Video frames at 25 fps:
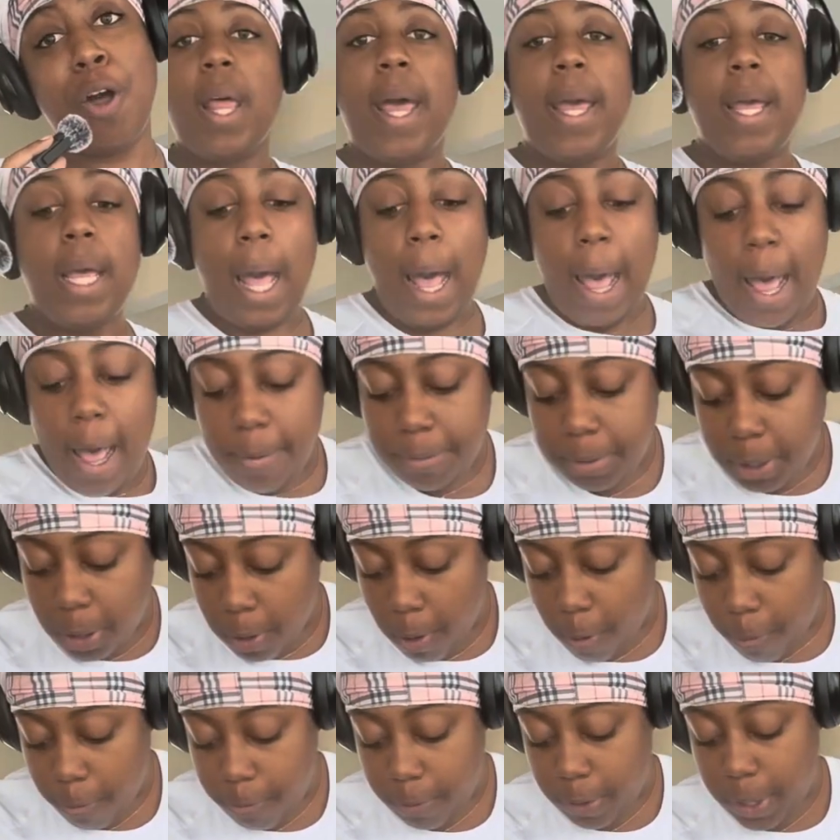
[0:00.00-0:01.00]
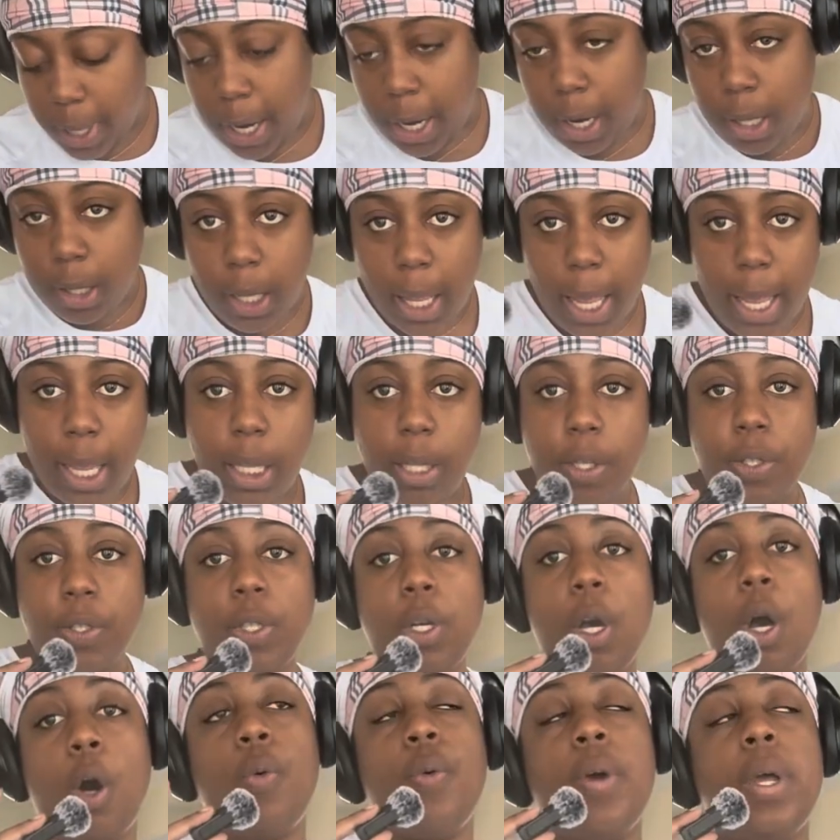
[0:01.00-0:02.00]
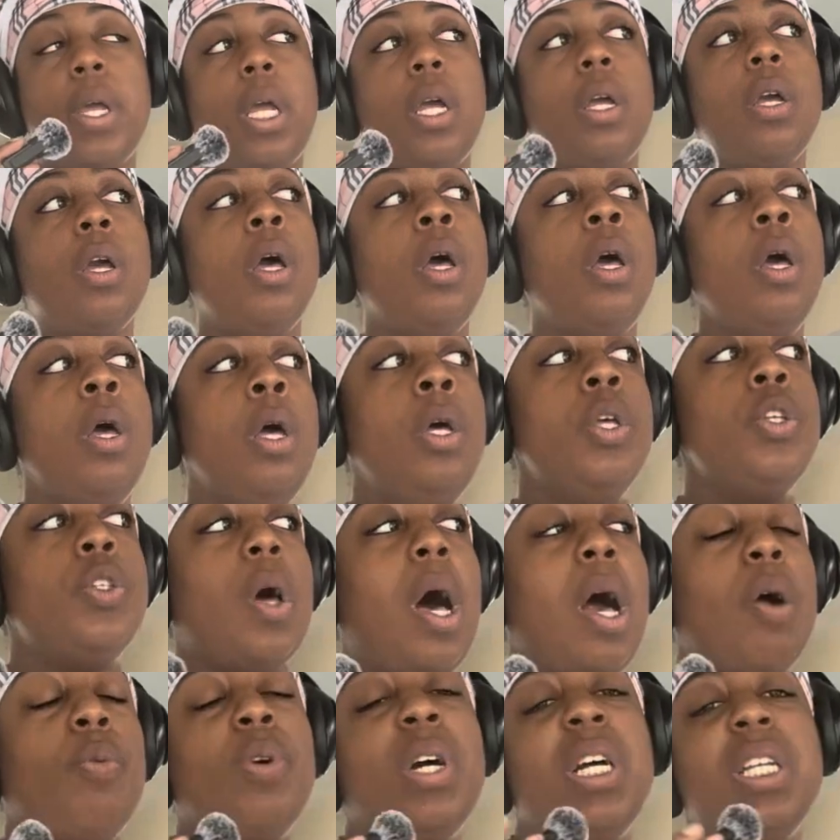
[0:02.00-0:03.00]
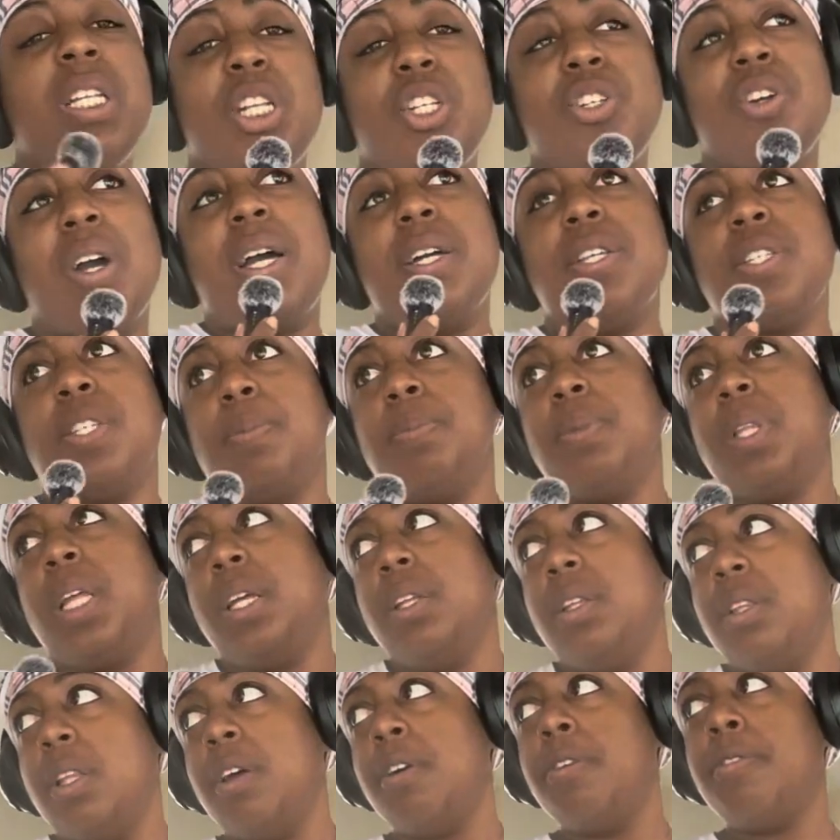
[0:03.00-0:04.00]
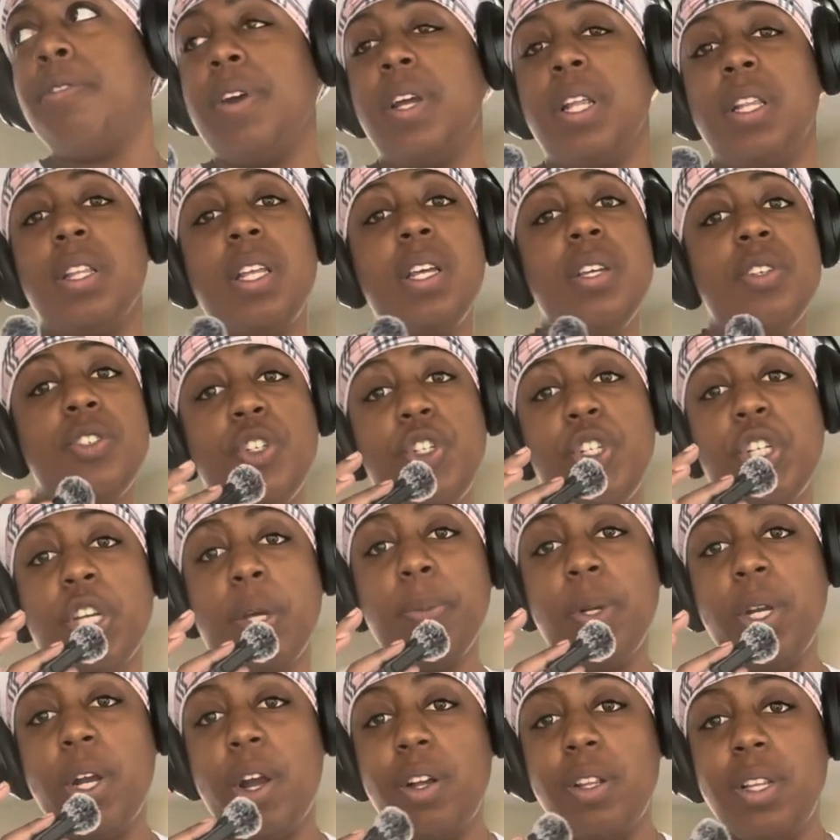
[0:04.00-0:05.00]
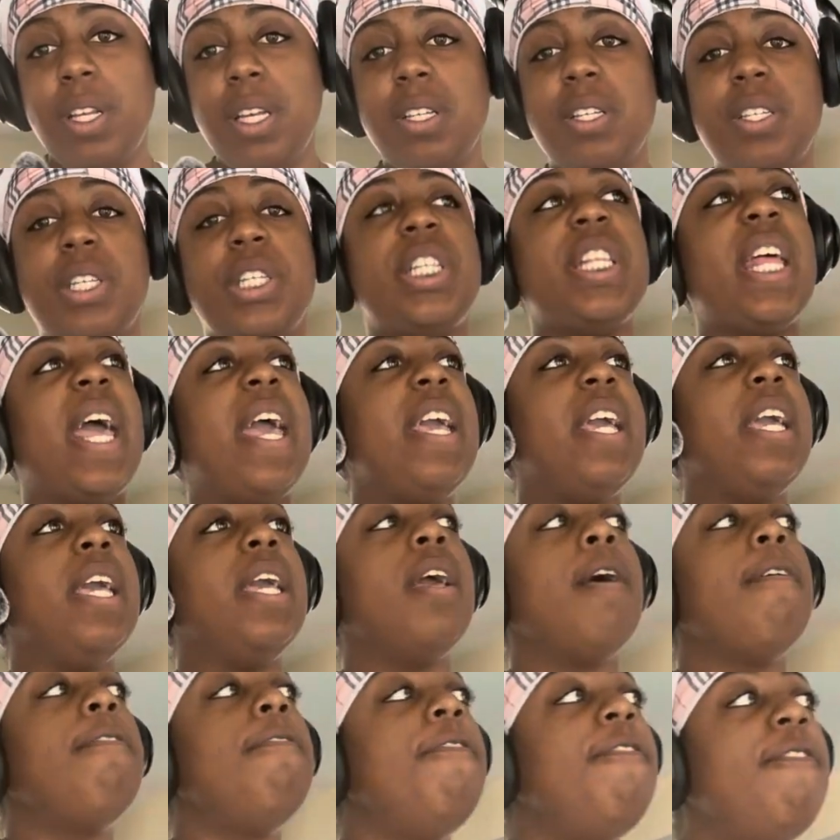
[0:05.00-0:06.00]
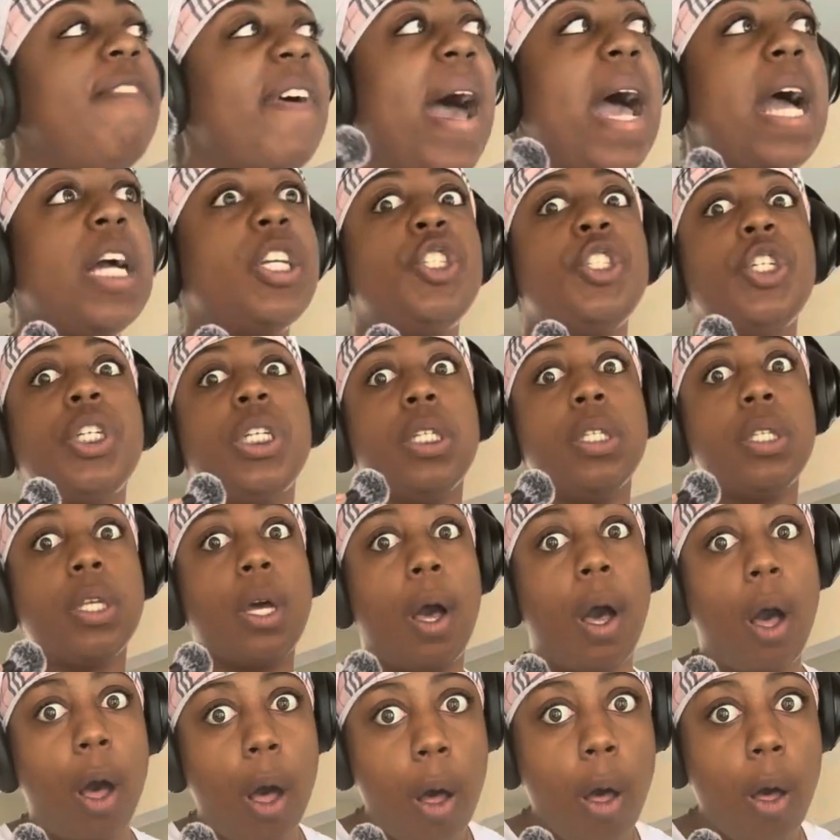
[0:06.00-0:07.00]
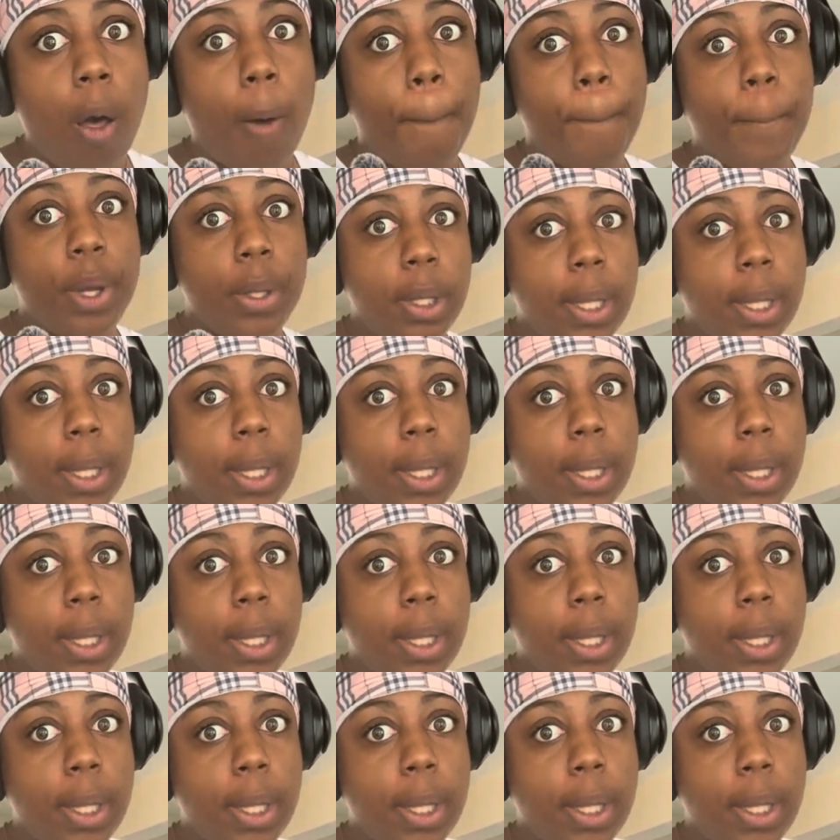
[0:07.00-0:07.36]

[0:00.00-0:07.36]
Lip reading: Like, I have the little flare legs going, so I wanted to try something different. These gym girlies stay fashioned up.